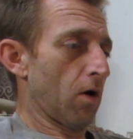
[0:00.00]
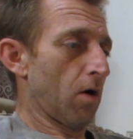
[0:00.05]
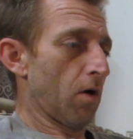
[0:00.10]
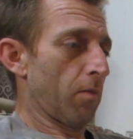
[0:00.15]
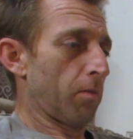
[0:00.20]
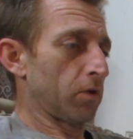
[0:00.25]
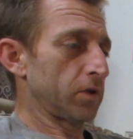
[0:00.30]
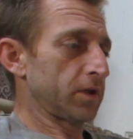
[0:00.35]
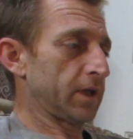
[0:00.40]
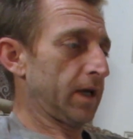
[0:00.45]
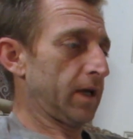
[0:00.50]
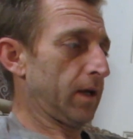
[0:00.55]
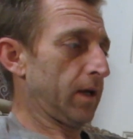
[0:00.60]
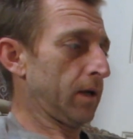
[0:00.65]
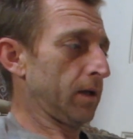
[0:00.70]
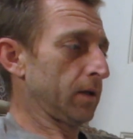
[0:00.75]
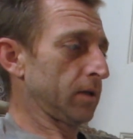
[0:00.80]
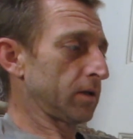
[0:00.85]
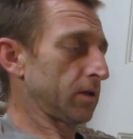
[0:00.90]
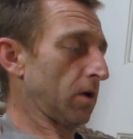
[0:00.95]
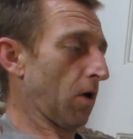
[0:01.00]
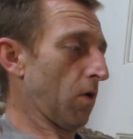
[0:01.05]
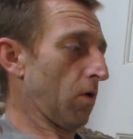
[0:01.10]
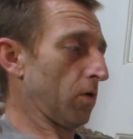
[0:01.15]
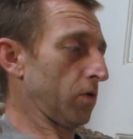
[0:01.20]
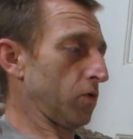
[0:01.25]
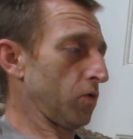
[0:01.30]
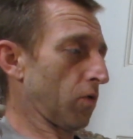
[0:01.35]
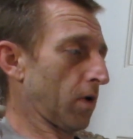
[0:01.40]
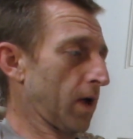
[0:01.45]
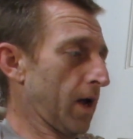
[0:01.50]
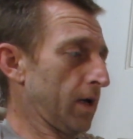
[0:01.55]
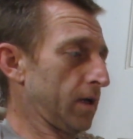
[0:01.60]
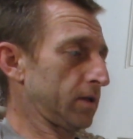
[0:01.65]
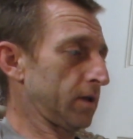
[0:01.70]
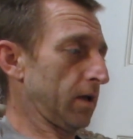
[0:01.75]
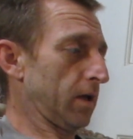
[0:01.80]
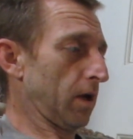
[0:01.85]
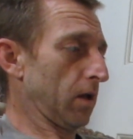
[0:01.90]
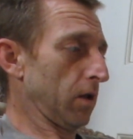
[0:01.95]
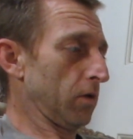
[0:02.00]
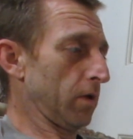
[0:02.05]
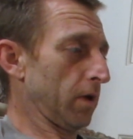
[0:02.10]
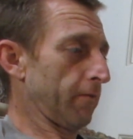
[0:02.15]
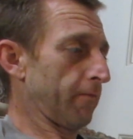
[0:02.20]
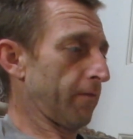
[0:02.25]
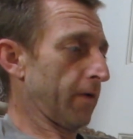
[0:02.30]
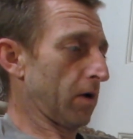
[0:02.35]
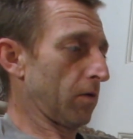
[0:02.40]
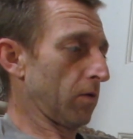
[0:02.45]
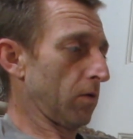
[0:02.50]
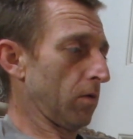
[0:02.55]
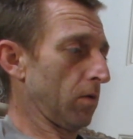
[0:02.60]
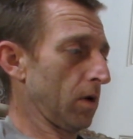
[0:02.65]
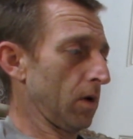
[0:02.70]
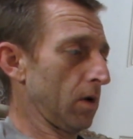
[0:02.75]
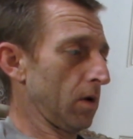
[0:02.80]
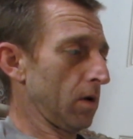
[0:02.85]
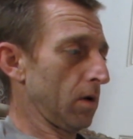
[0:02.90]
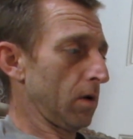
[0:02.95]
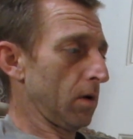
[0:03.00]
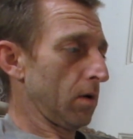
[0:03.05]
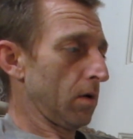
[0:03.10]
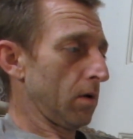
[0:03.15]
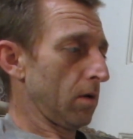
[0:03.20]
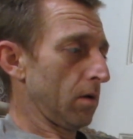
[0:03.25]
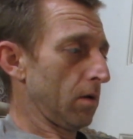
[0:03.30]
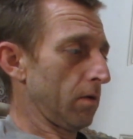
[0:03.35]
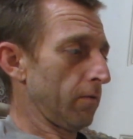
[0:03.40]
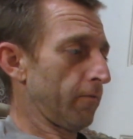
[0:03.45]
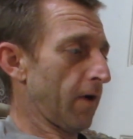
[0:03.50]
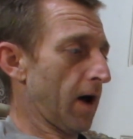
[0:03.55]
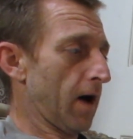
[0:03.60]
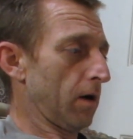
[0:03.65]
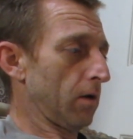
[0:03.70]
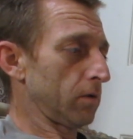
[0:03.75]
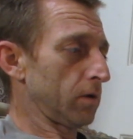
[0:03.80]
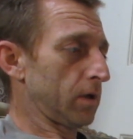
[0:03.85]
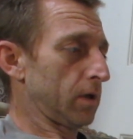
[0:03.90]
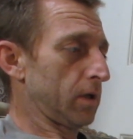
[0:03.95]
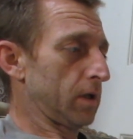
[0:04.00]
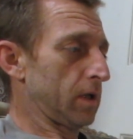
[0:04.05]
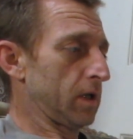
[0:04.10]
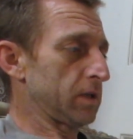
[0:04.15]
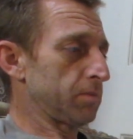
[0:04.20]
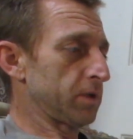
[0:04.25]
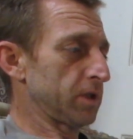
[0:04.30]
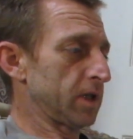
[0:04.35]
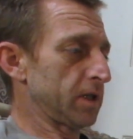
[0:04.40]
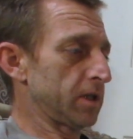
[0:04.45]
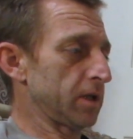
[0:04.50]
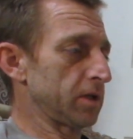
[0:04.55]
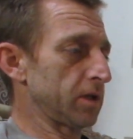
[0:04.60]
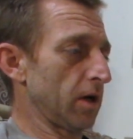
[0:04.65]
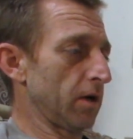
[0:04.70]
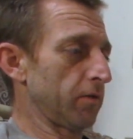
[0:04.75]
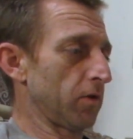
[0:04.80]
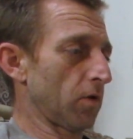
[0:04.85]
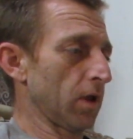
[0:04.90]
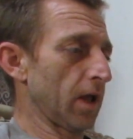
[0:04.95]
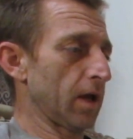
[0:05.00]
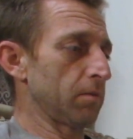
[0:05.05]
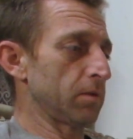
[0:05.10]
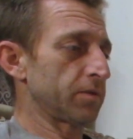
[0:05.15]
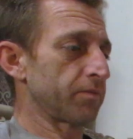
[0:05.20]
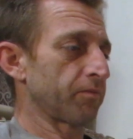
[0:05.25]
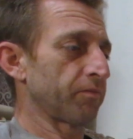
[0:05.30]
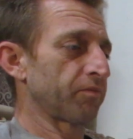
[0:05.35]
all proceedings on your case, including federal filed dispositions of your claims.